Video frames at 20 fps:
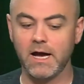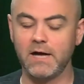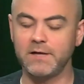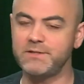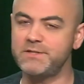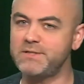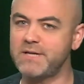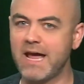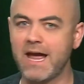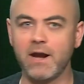
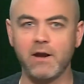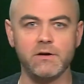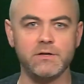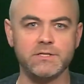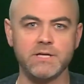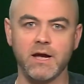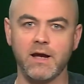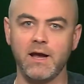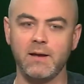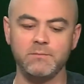
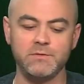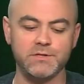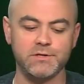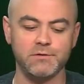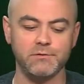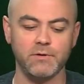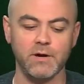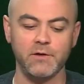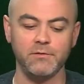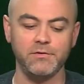staggered times
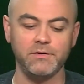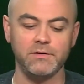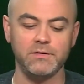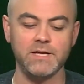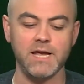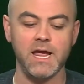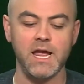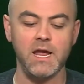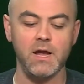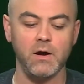throughout the
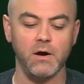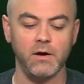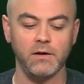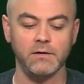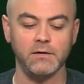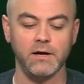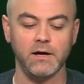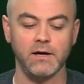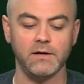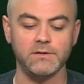day
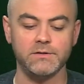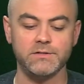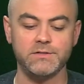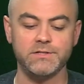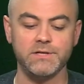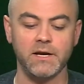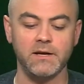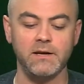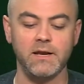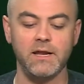on
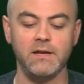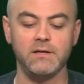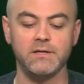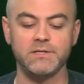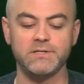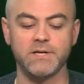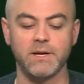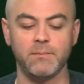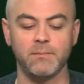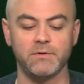Sunday,
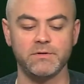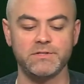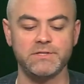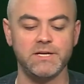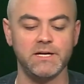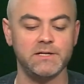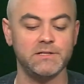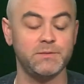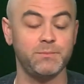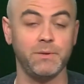December
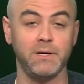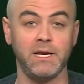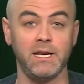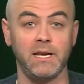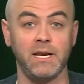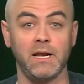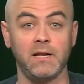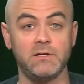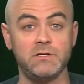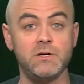6th,
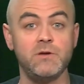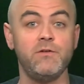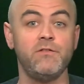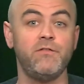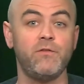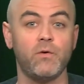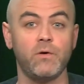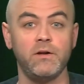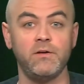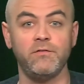beginning at
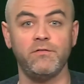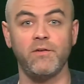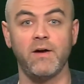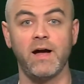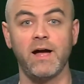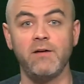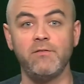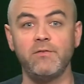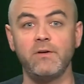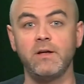
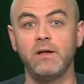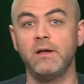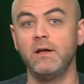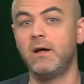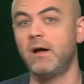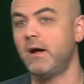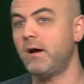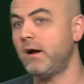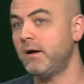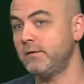2:45
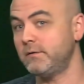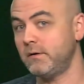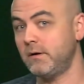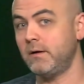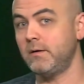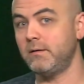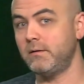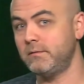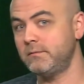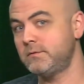
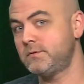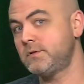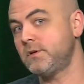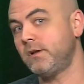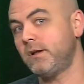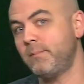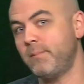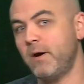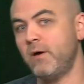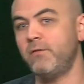
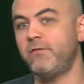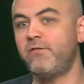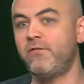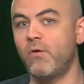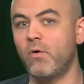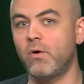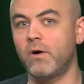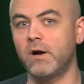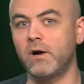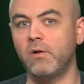until about
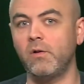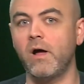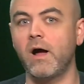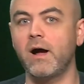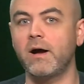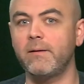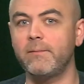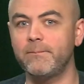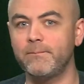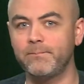4
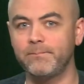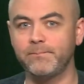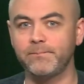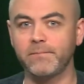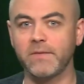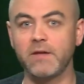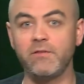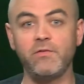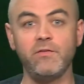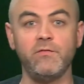o'clock.
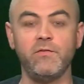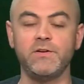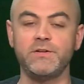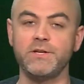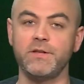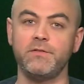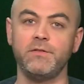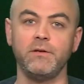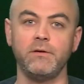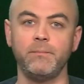If you
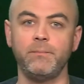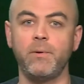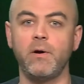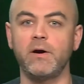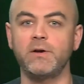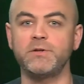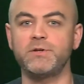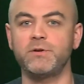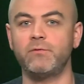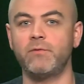visit the
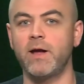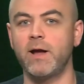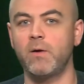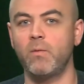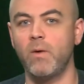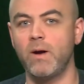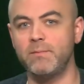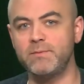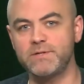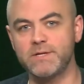Parks and Rec
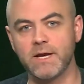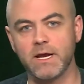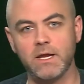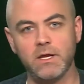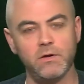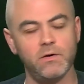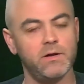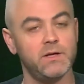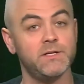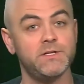
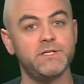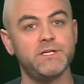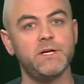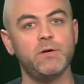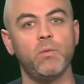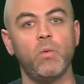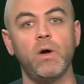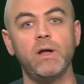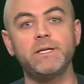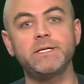website, you can
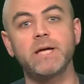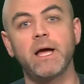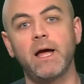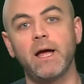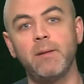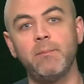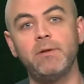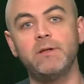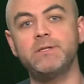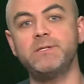see what
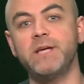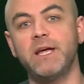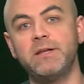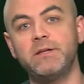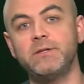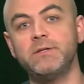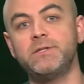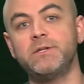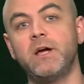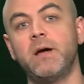time
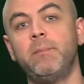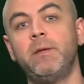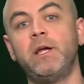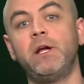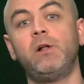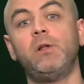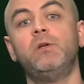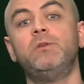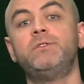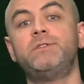Santa's
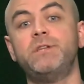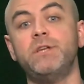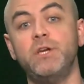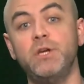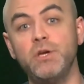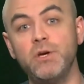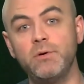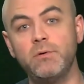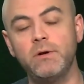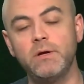coming close to
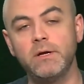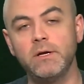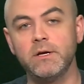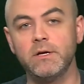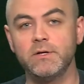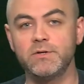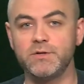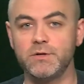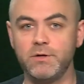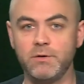you,
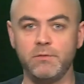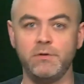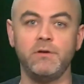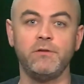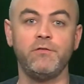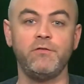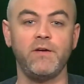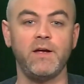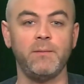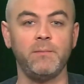so you and
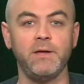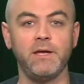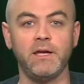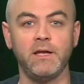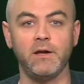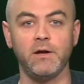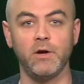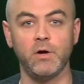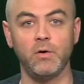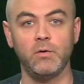your family
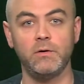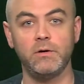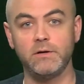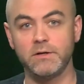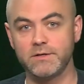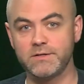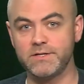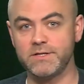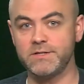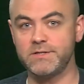can go
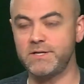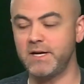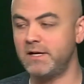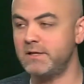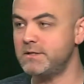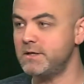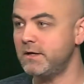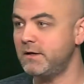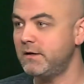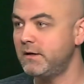see
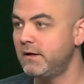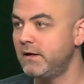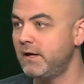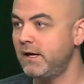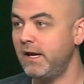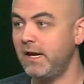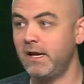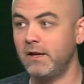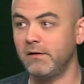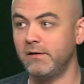Santa
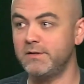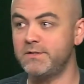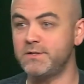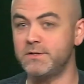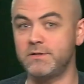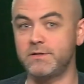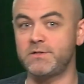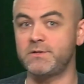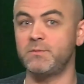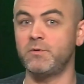and
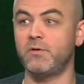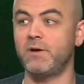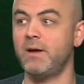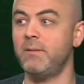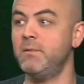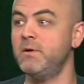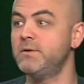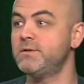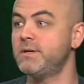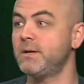listen to some
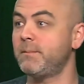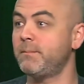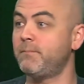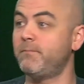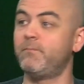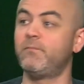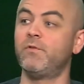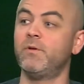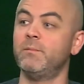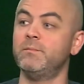great music
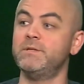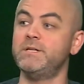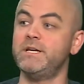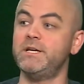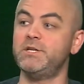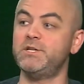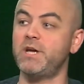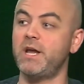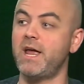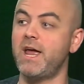from
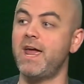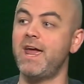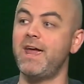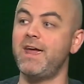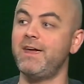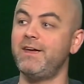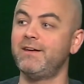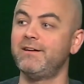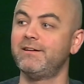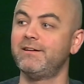DJ